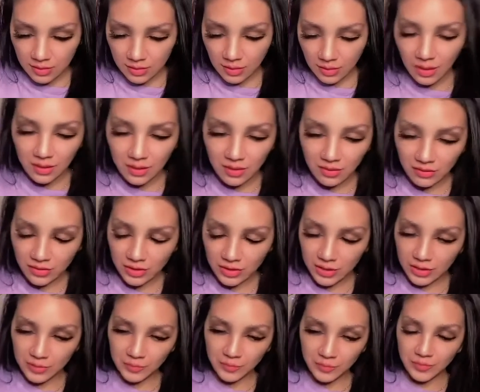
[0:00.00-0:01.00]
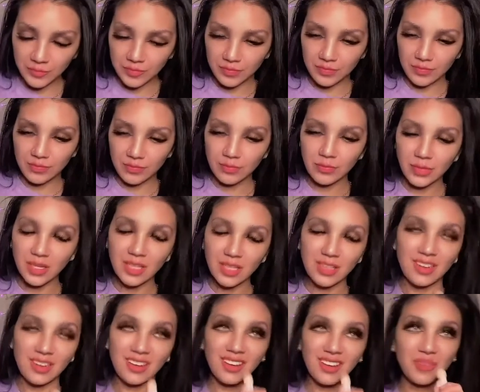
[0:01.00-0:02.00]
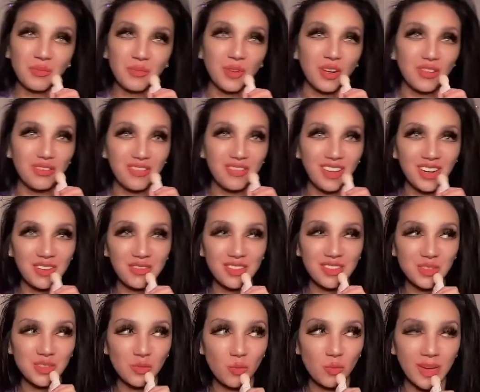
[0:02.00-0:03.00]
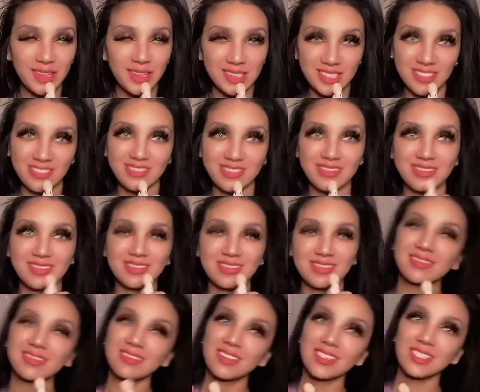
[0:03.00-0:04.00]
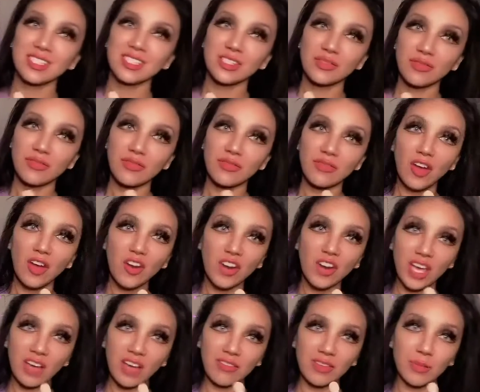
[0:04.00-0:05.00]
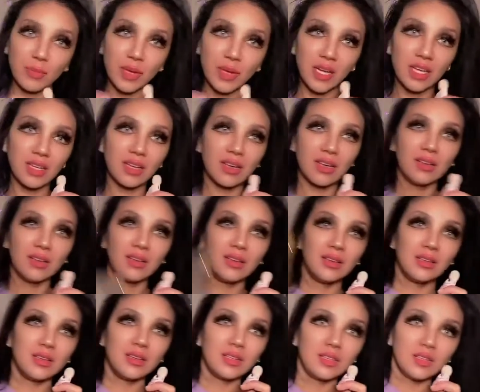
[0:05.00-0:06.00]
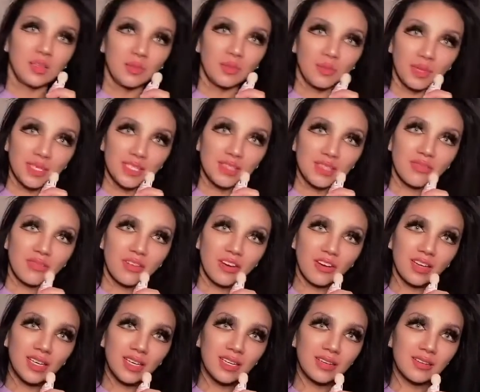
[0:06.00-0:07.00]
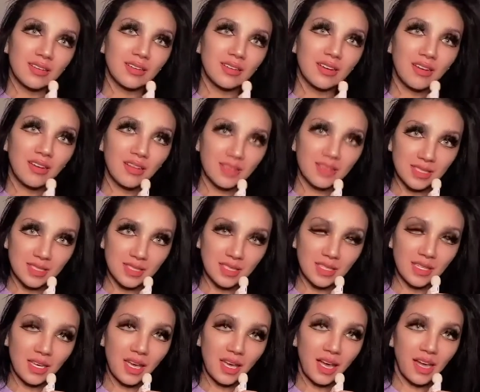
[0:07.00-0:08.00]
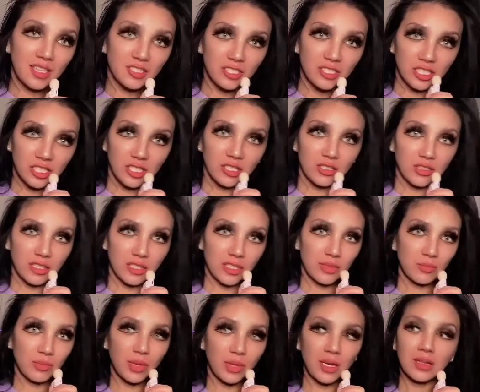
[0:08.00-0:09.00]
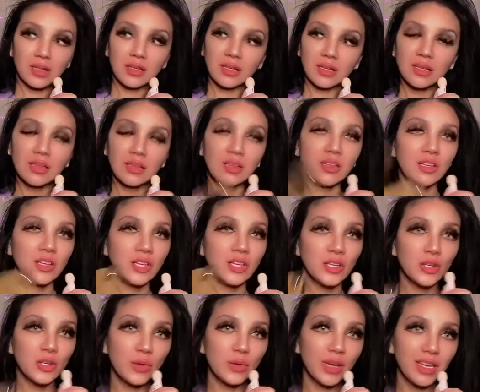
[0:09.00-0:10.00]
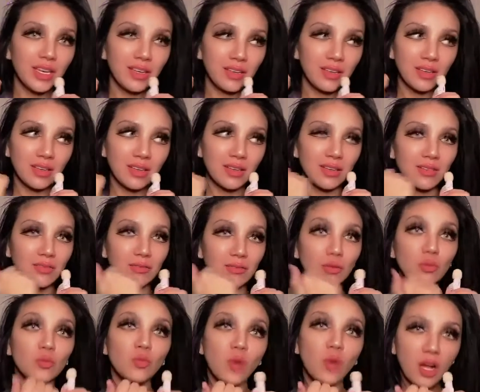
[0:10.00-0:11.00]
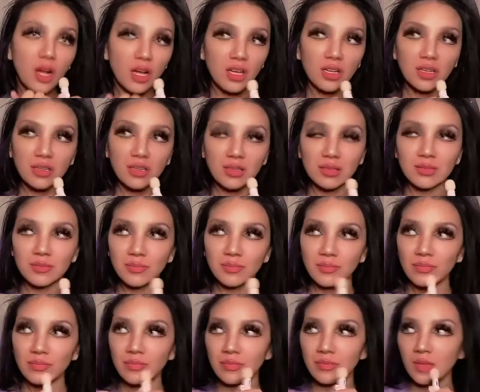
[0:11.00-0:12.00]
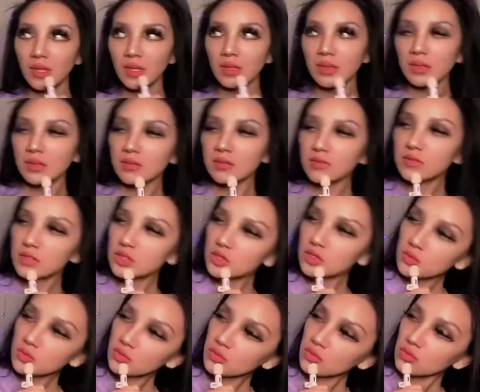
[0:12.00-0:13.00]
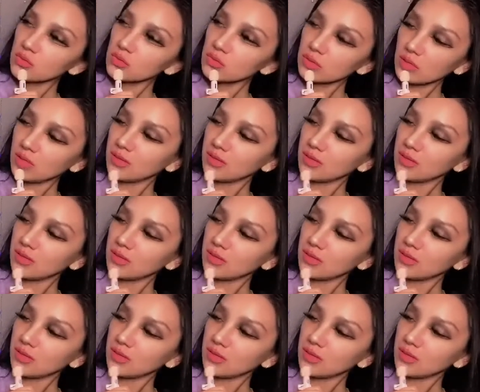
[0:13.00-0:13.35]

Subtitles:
I love it, but I'm not a fan of its weight. It's a very heavy bag, but it's a very classy, edgy looking bag. Great for work, for school.